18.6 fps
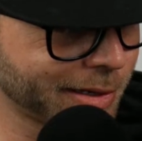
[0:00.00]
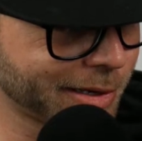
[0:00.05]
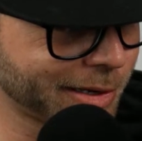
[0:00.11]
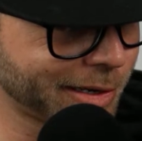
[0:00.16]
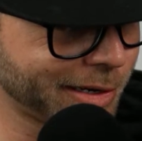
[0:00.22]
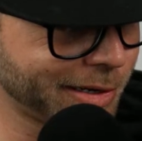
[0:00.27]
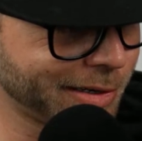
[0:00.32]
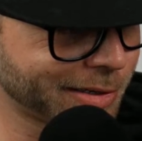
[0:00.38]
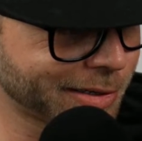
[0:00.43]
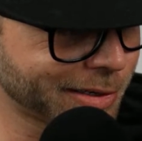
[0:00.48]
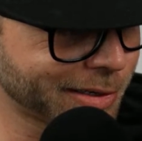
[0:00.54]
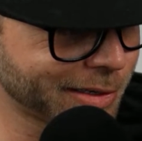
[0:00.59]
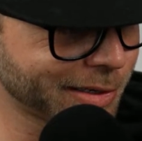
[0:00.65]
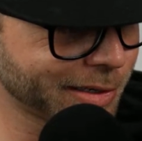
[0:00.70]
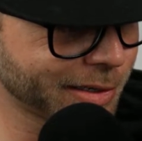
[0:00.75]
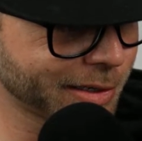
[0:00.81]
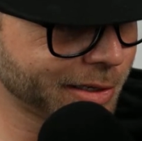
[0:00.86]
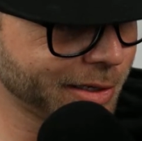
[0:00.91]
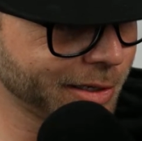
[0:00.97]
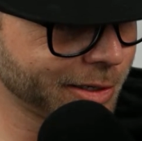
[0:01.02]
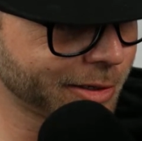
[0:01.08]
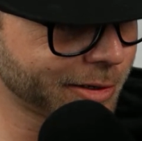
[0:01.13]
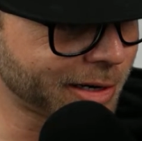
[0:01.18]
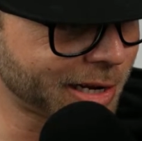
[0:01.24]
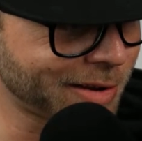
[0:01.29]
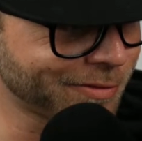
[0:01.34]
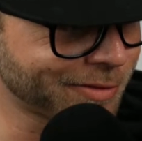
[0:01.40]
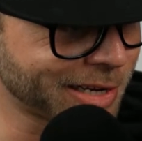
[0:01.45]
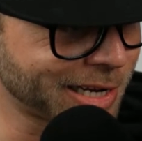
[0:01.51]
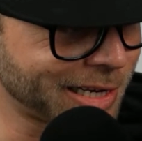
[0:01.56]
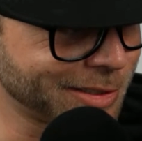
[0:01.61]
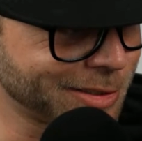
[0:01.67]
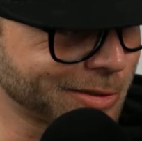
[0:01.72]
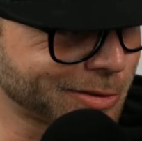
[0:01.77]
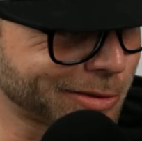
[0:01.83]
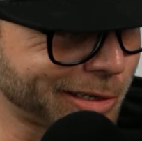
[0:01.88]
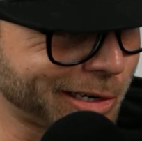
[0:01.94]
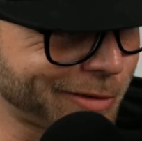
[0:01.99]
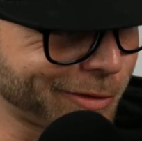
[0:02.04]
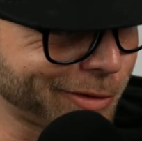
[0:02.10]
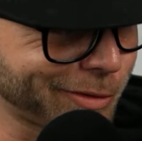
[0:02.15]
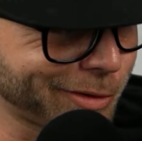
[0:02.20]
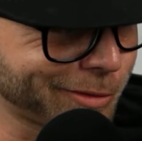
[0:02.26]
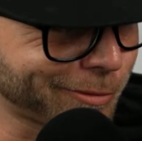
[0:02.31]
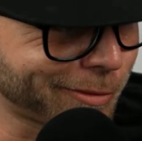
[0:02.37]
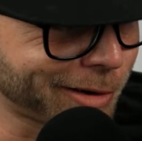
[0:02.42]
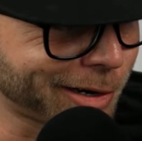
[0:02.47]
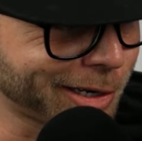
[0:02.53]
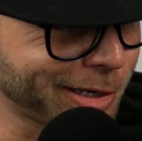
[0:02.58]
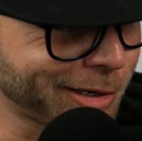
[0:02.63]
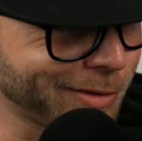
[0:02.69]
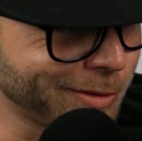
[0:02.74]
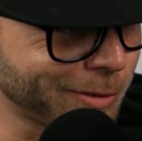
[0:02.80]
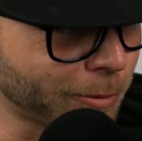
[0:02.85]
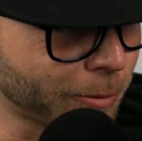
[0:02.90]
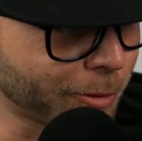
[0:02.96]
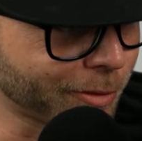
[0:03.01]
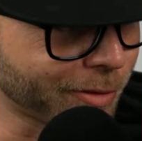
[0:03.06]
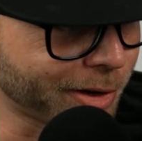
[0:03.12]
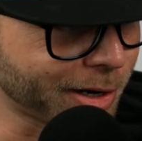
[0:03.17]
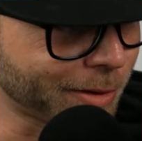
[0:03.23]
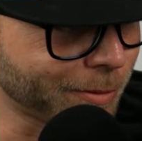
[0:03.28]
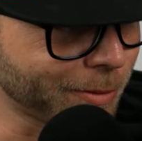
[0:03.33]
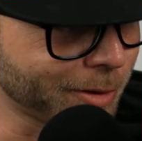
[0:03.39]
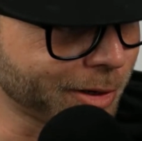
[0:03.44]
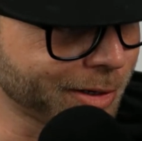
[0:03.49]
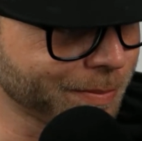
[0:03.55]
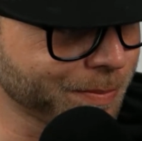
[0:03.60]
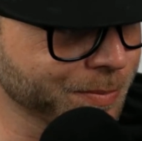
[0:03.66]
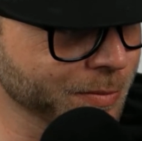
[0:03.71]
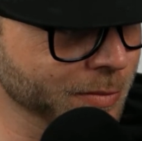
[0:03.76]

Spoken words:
And here I've got just everything right here in the order that I want.